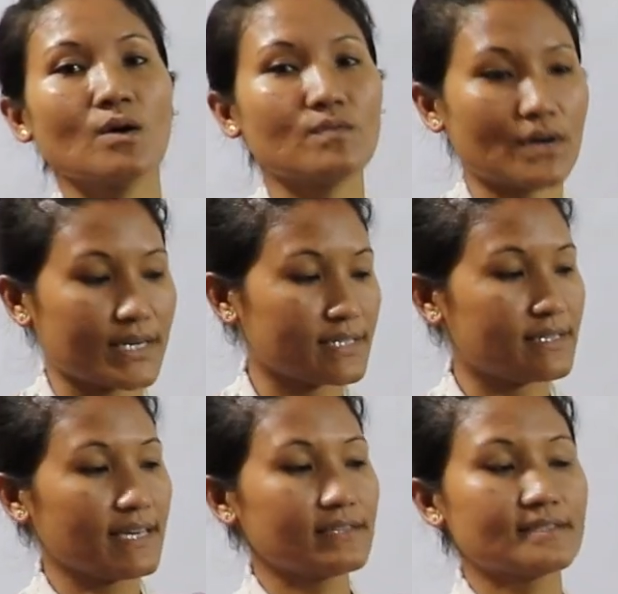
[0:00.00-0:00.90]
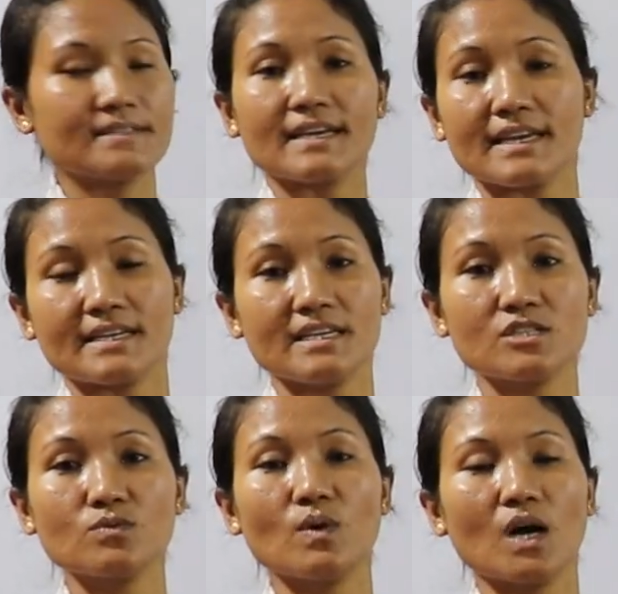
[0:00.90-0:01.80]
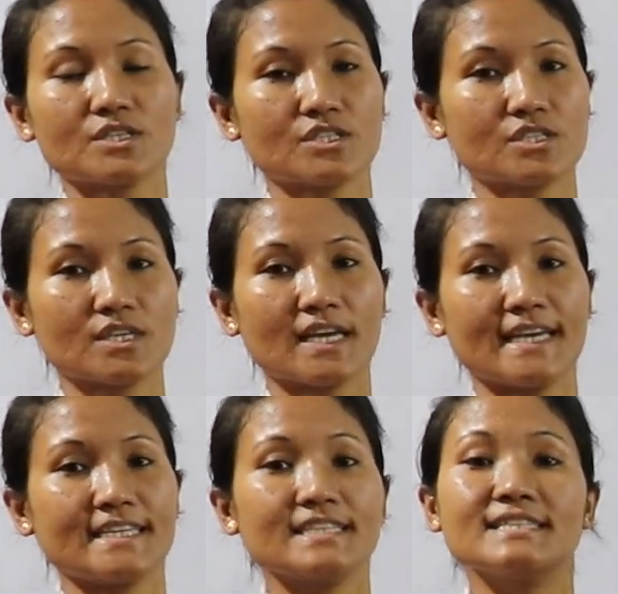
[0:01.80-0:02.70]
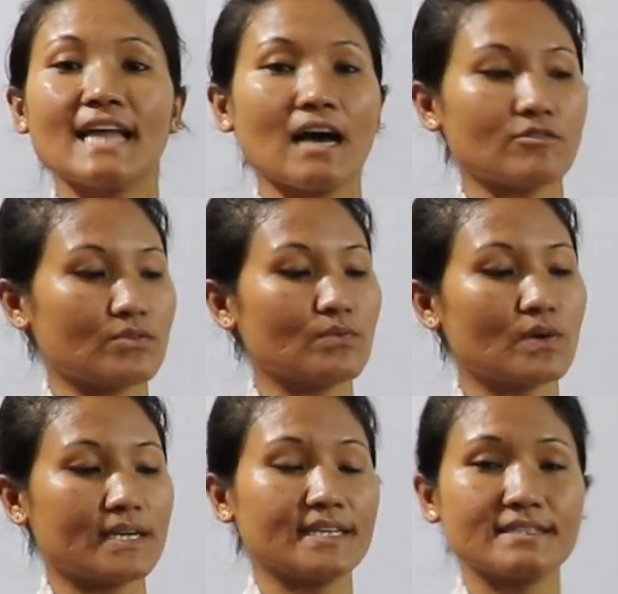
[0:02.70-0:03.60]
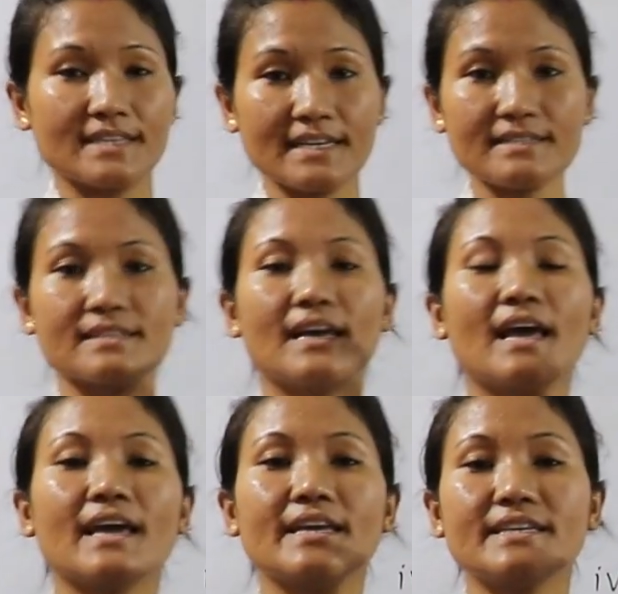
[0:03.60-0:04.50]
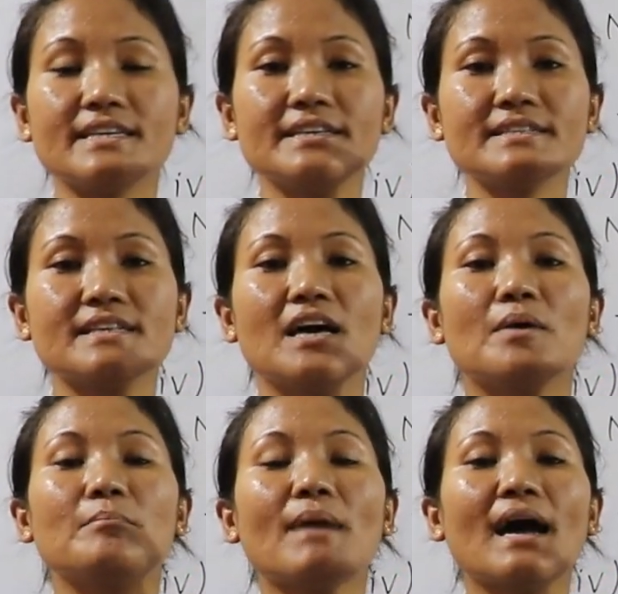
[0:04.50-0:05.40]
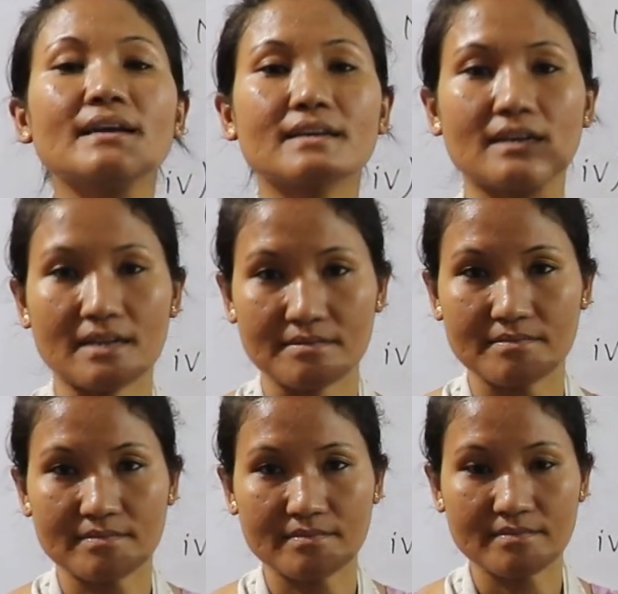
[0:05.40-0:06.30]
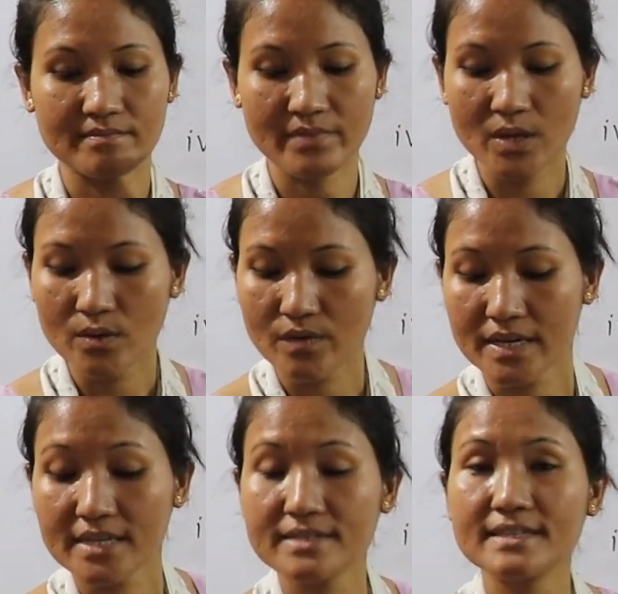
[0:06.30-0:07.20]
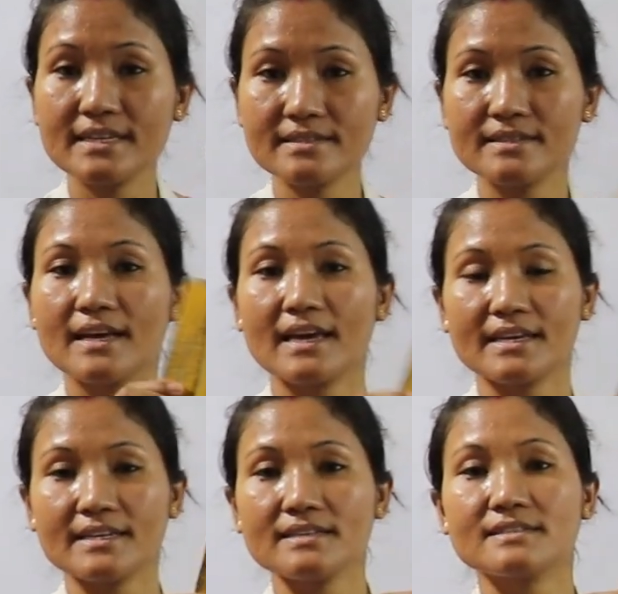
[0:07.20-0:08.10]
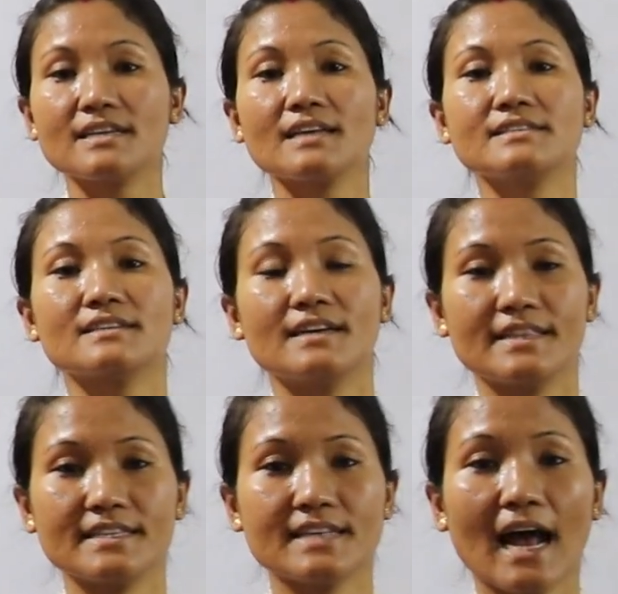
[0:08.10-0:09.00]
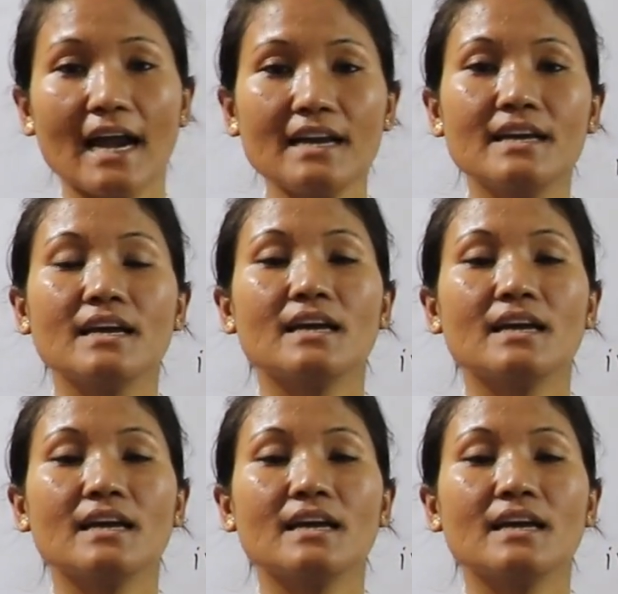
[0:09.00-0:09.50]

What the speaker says: what is this? It is watch. It is noun. What is this? It is marker. What is this? It is duster. These are